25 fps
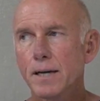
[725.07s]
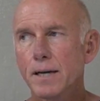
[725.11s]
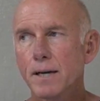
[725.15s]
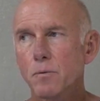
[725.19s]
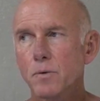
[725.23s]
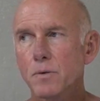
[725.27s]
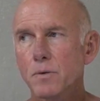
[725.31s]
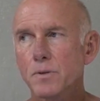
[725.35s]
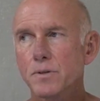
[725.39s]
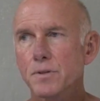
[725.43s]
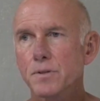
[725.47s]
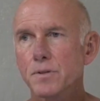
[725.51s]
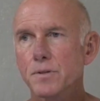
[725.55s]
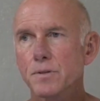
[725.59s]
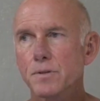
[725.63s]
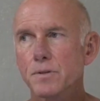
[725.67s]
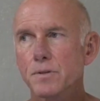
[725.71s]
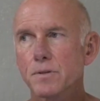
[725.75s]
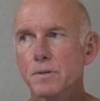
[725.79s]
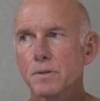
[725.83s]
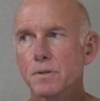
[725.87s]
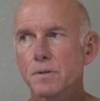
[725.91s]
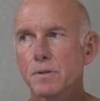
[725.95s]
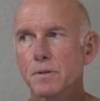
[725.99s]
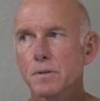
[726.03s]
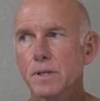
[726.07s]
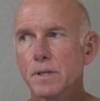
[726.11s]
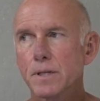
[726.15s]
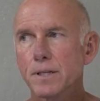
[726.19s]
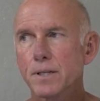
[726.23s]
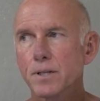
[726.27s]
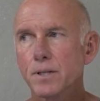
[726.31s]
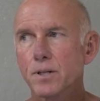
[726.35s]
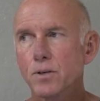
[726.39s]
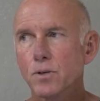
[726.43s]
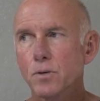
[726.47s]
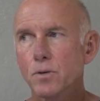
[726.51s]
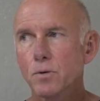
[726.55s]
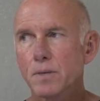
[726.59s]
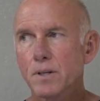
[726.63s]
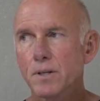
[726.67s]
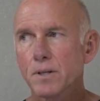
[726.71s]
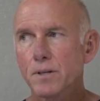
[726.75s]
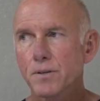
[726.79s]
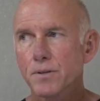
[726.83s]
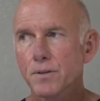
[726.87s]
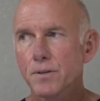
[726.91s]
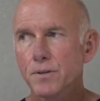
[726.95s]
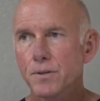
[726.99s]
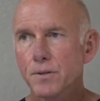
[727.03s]
it was in
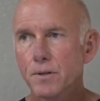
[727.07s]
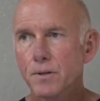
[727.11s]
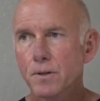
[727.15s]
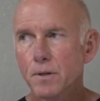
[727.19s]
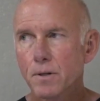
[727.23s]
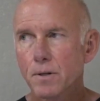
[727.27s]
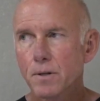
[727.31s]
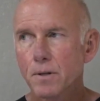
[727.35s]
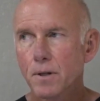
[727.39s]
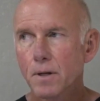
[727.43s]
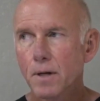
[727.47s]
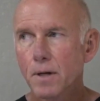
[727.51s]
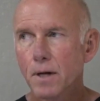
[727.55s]
humans